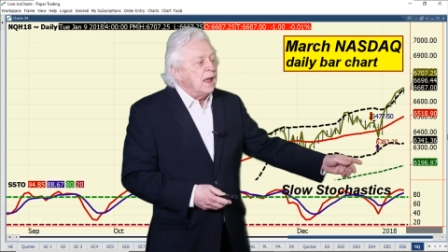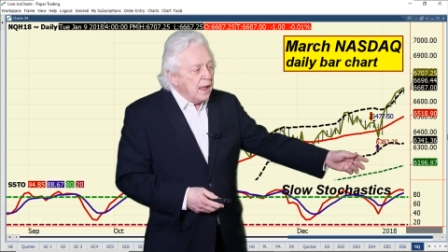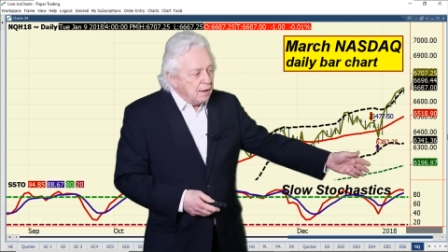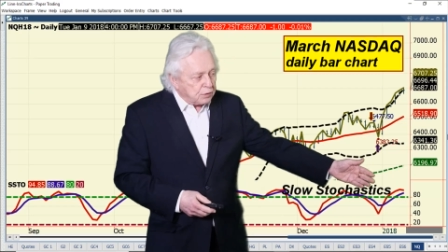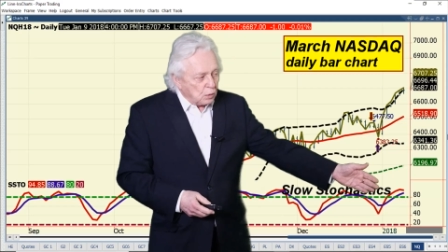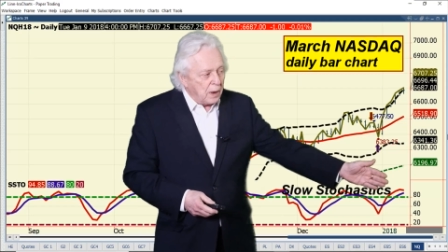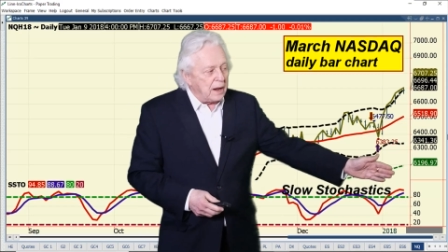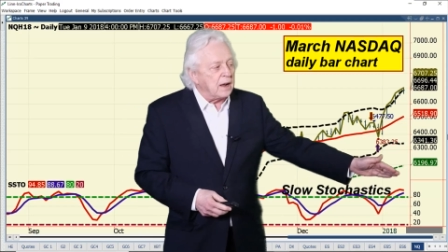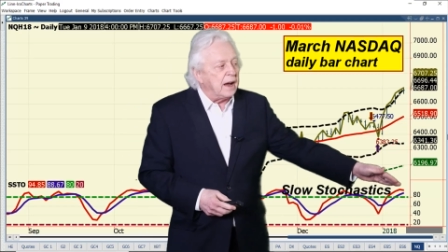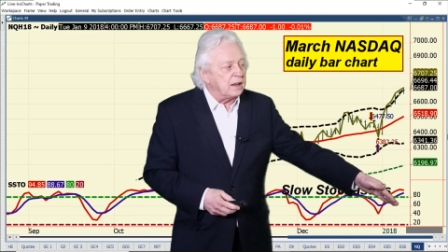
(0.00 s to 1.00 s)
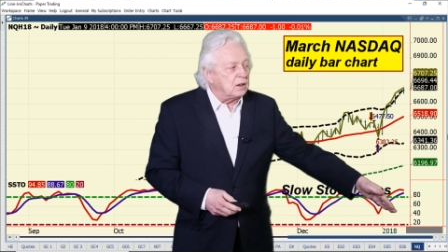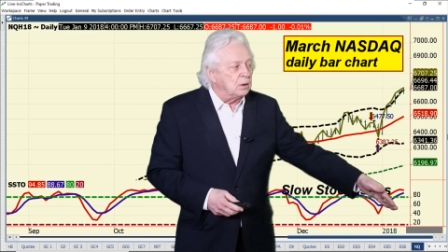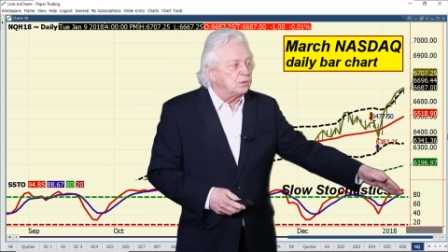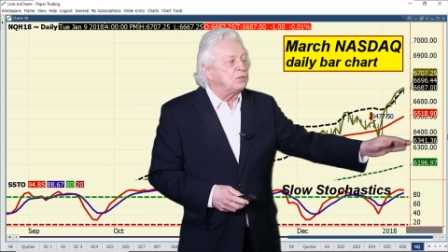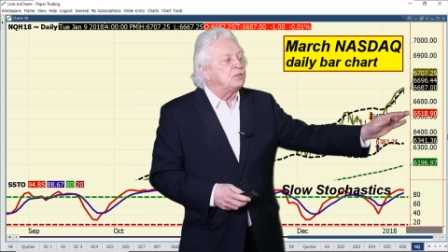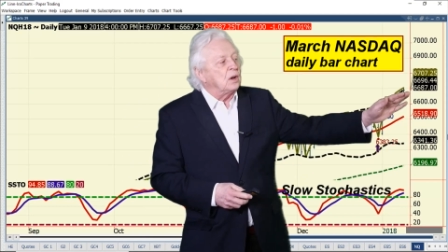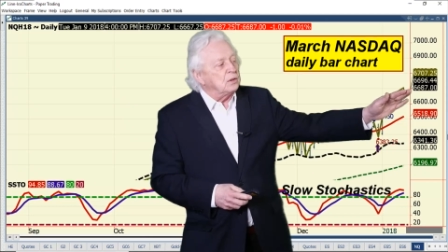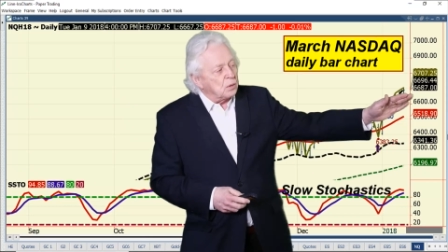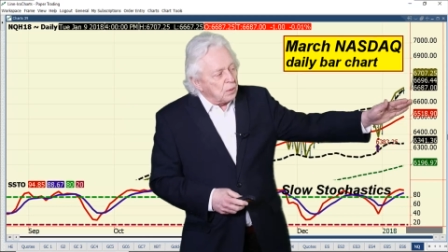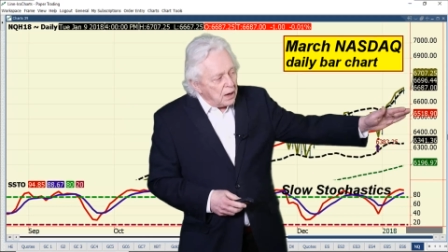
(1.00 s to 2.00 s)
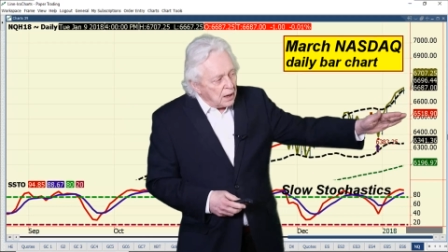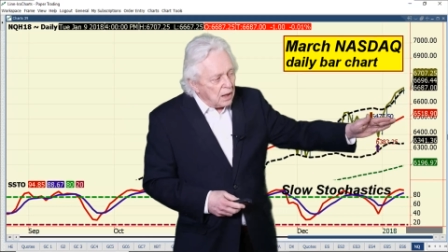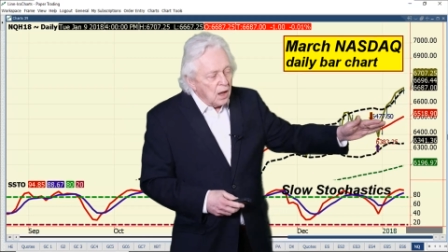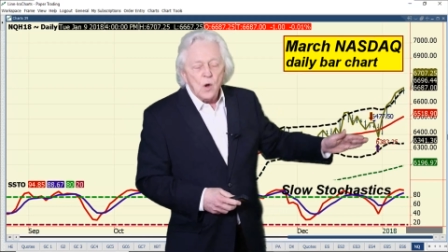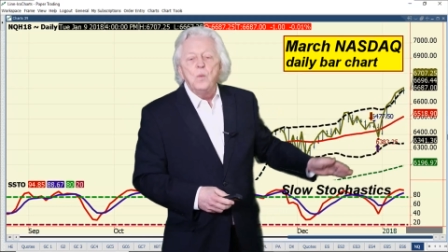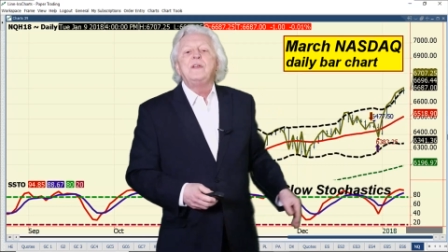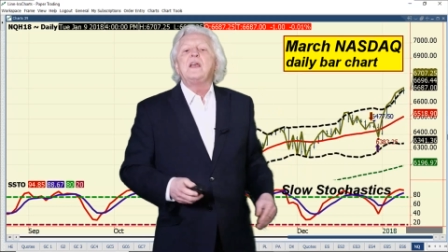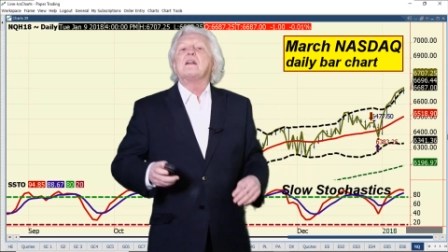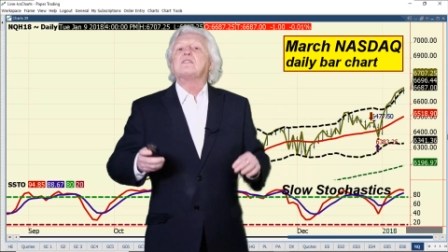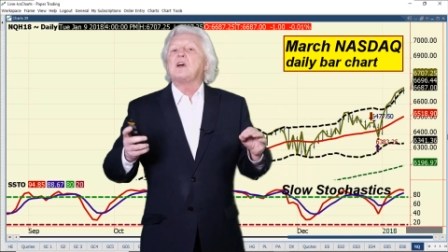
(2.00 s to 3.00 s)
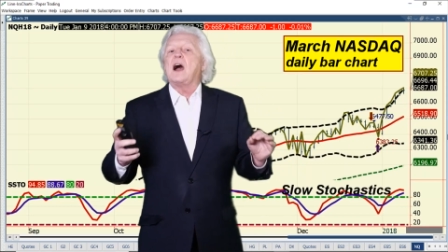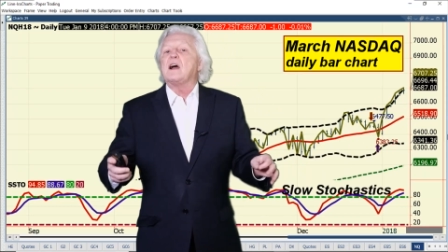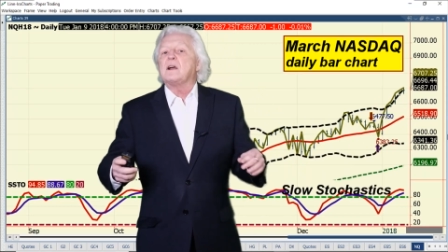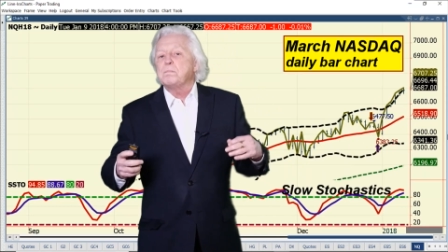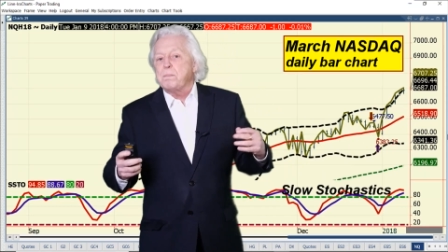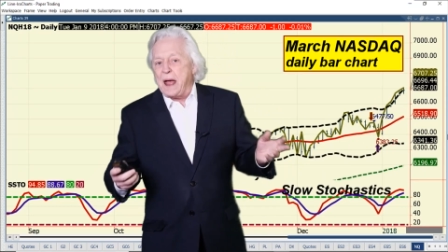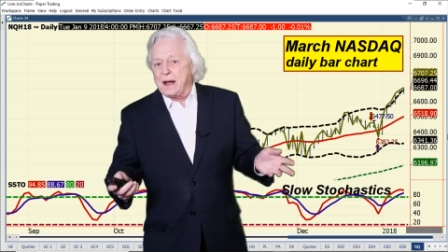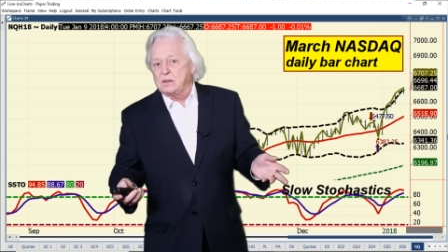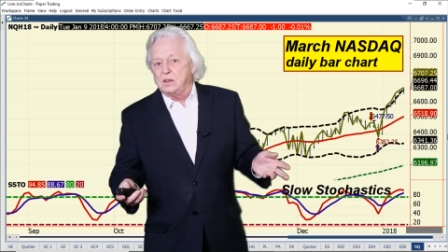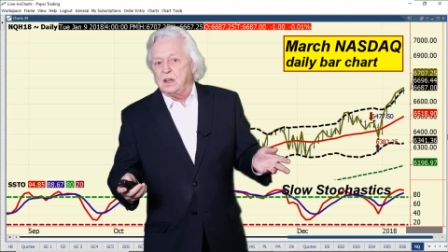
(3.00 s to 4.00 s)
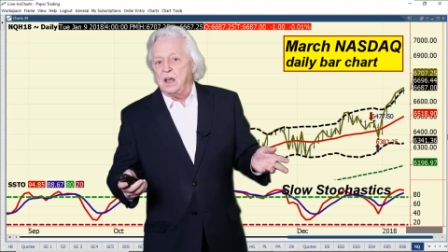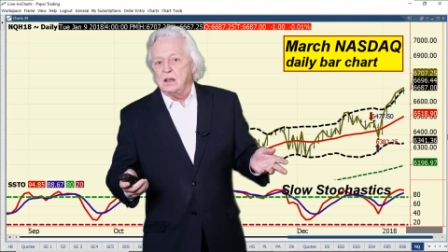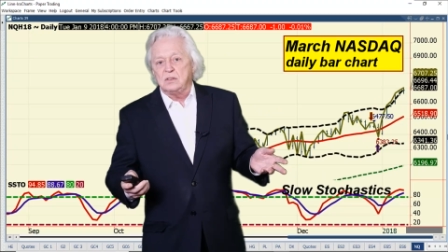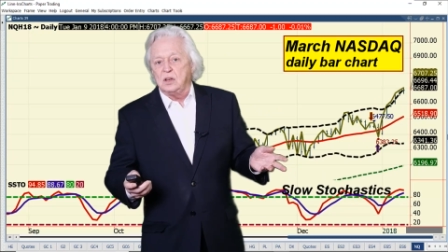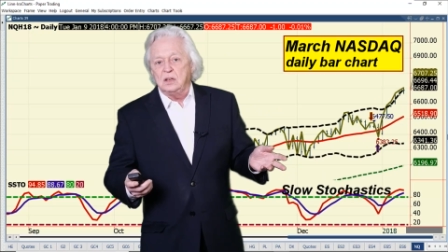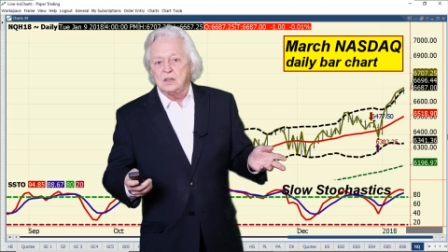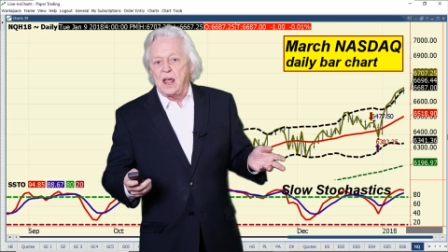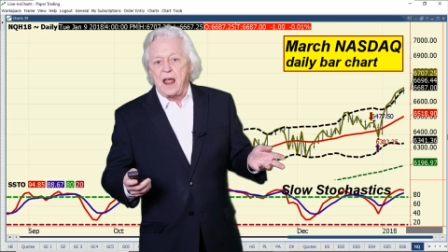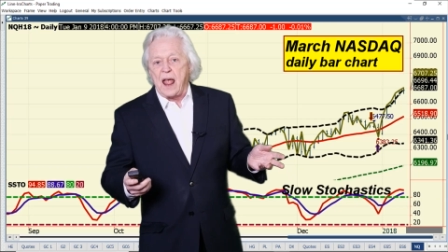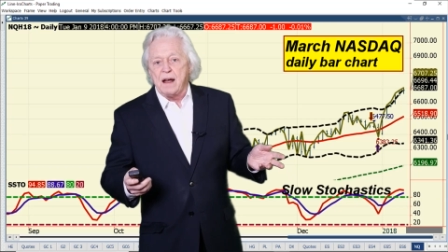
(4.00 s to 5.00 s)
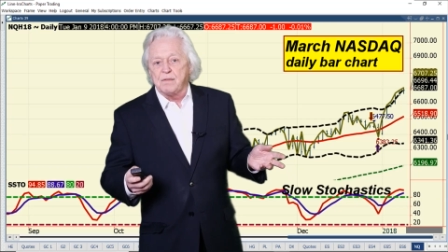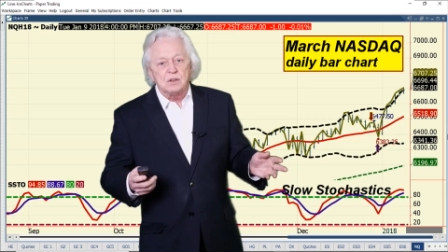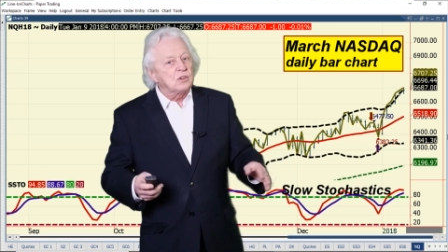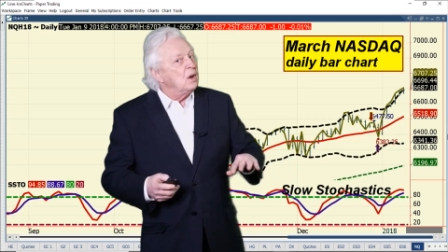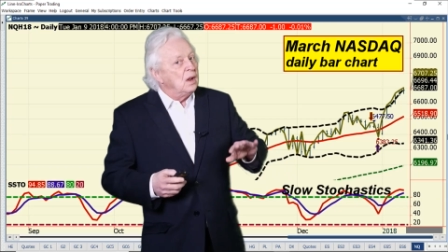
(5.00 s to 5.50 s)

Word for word: If the red line closes under 80, we get a target back to the 18 day average.